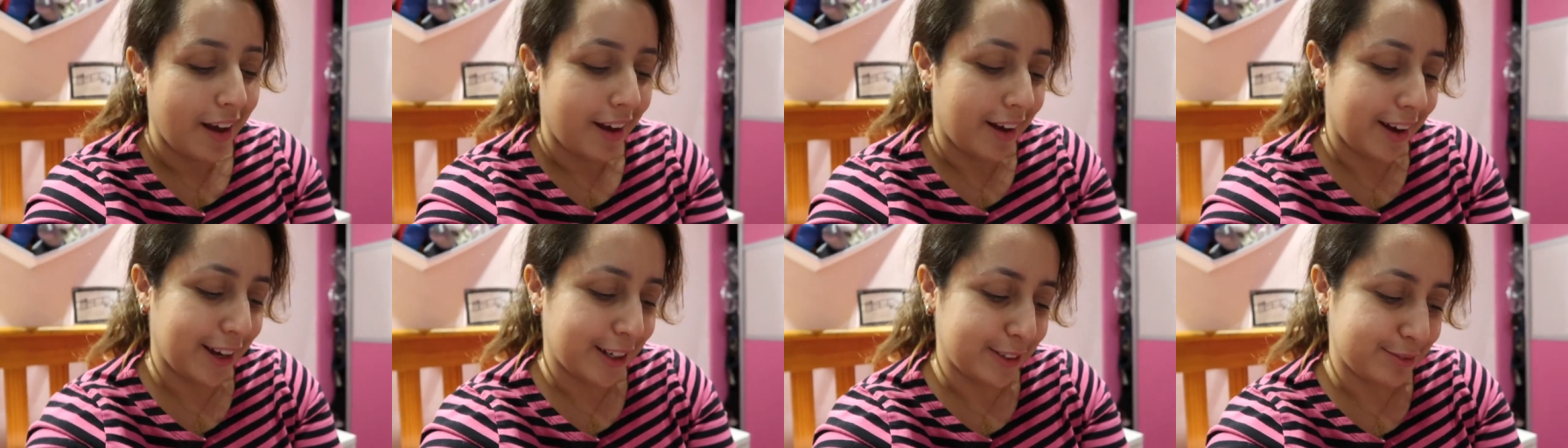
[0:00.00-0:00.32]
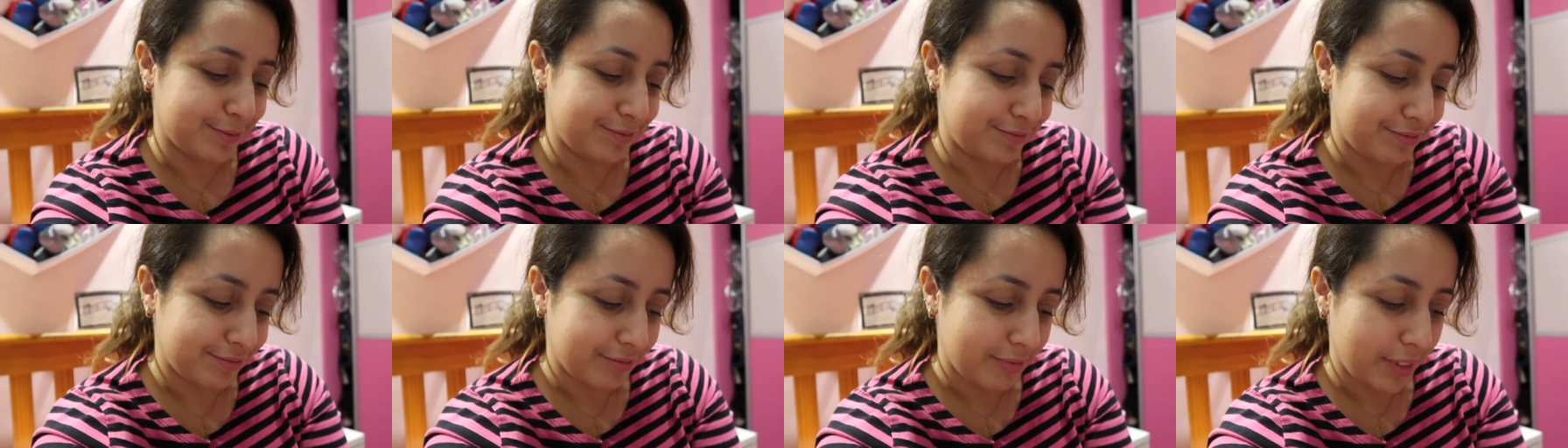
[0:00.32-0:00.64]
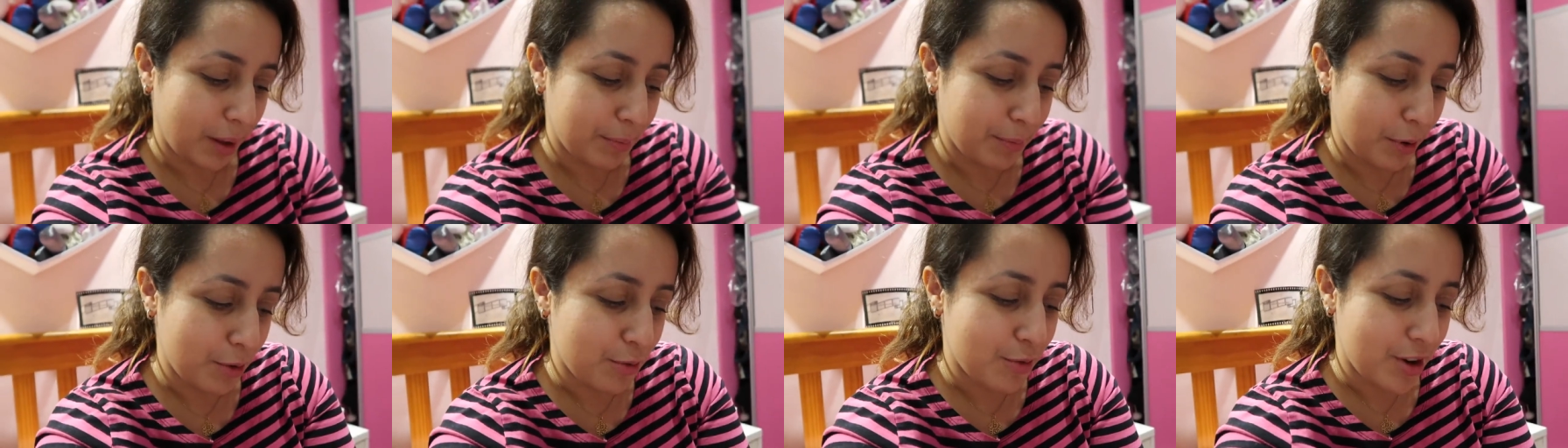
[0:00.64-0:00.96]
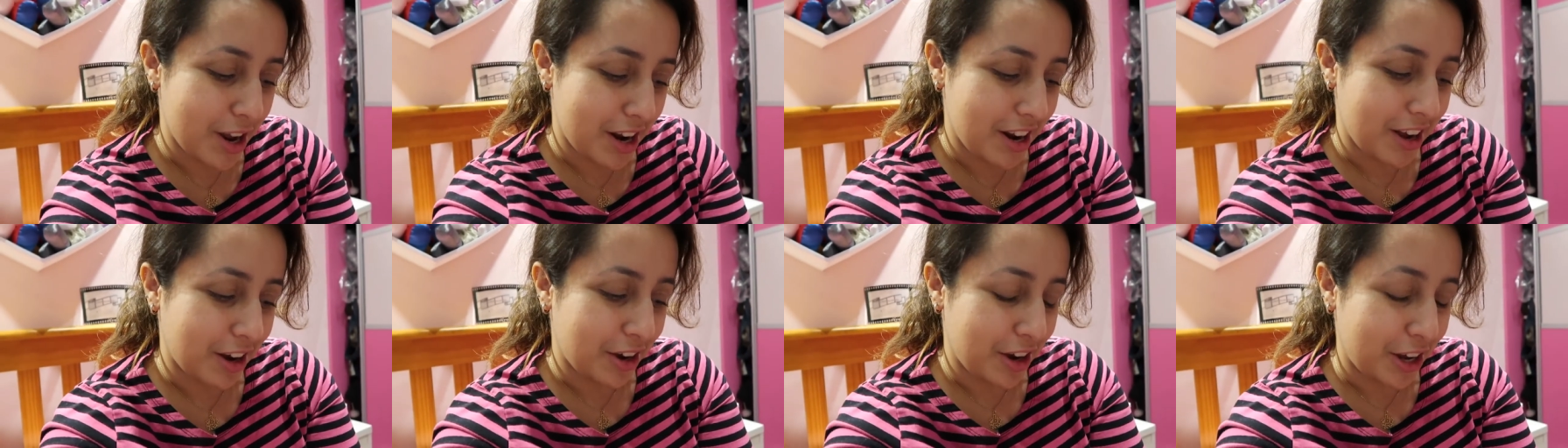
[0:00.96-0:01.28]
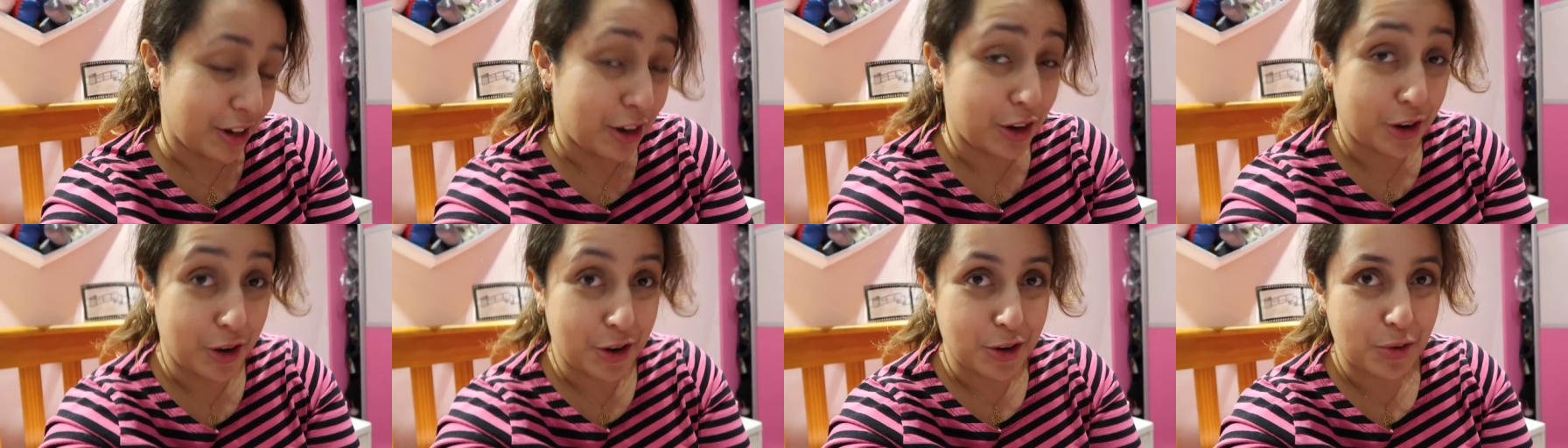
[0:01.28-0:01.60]
but really
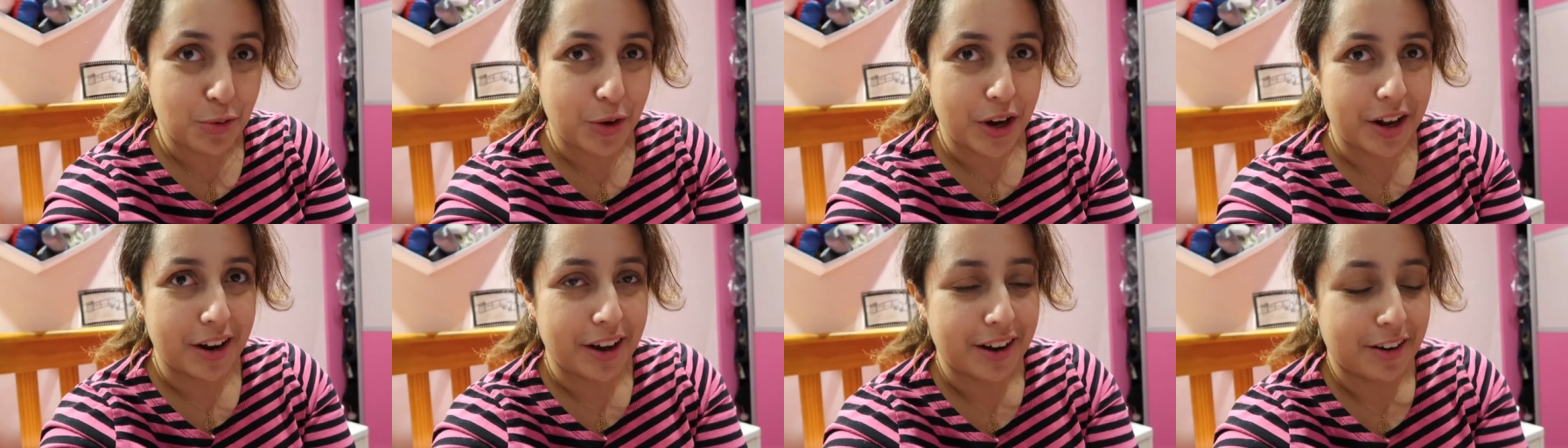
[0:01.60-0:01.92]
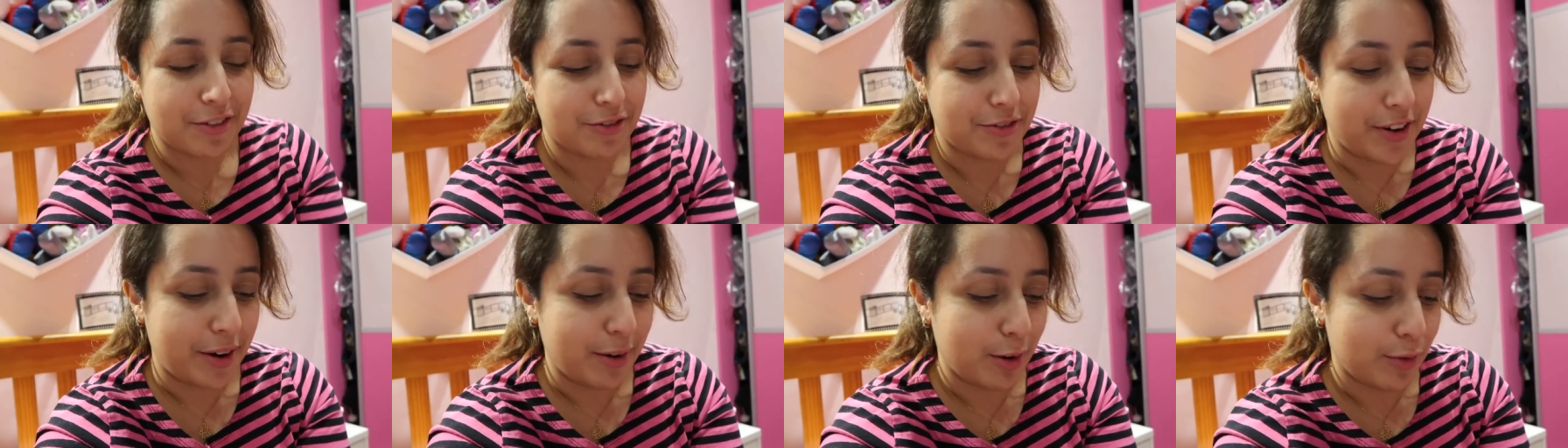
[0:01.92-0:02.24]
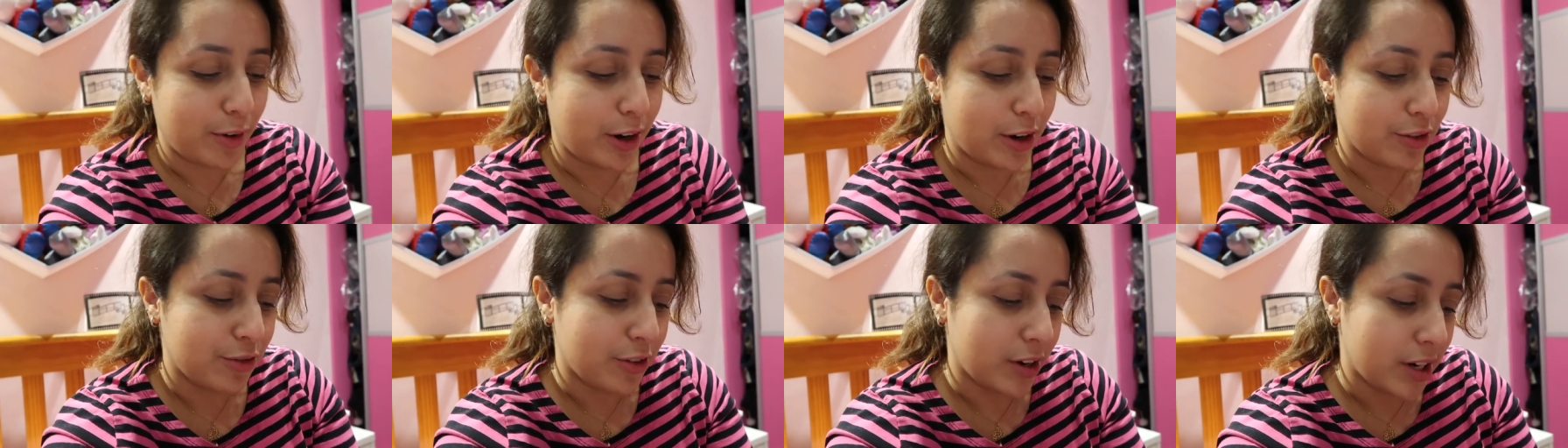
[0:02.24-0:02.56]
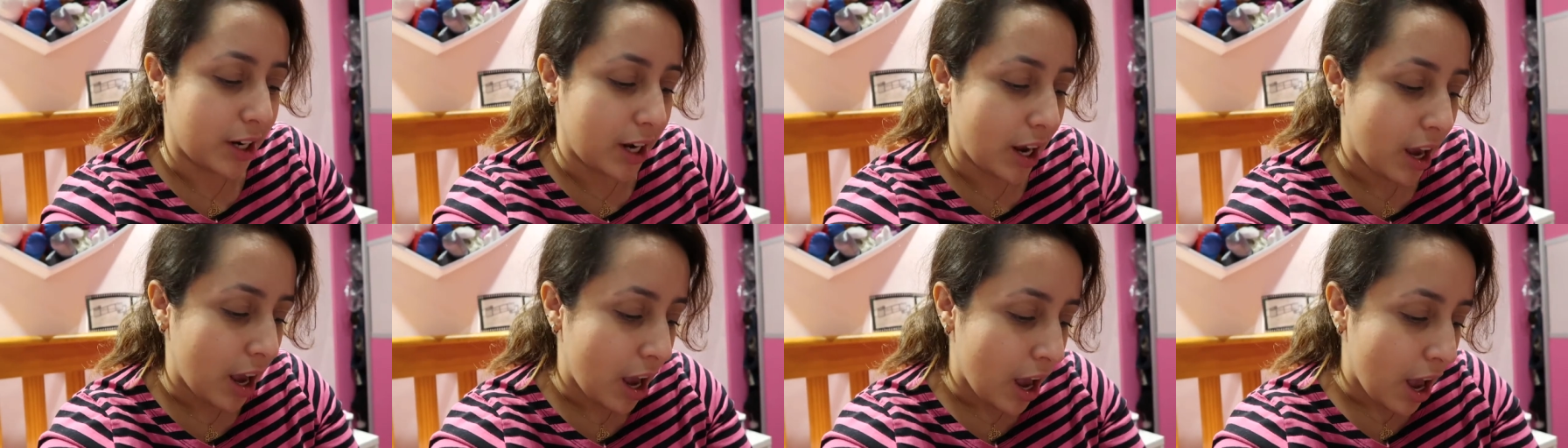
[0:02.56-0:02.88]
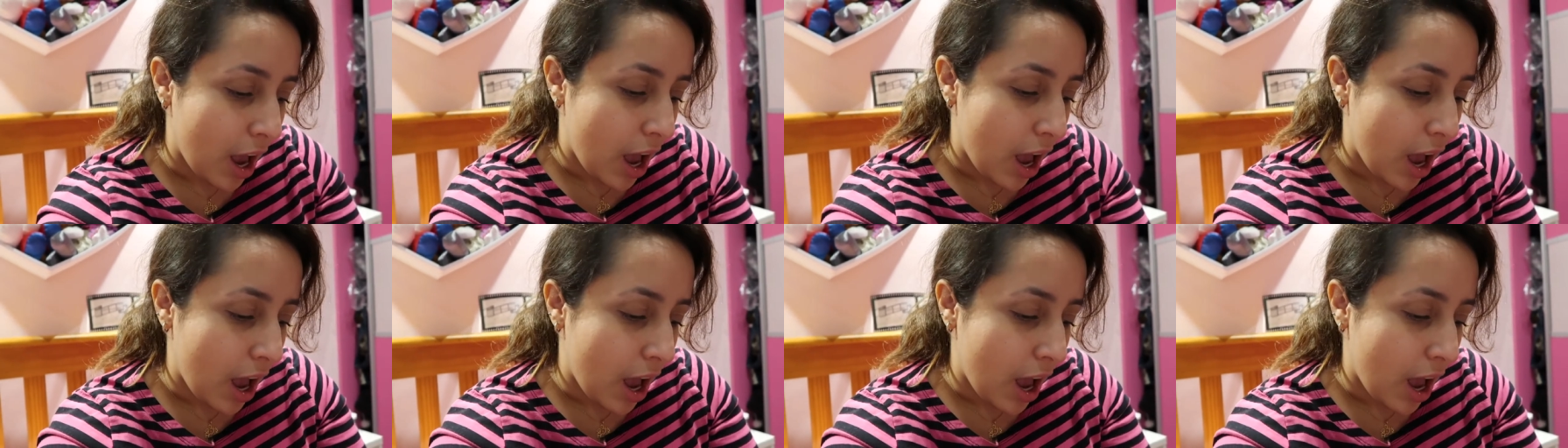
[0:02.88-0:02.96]
in a good way, like very, very funny.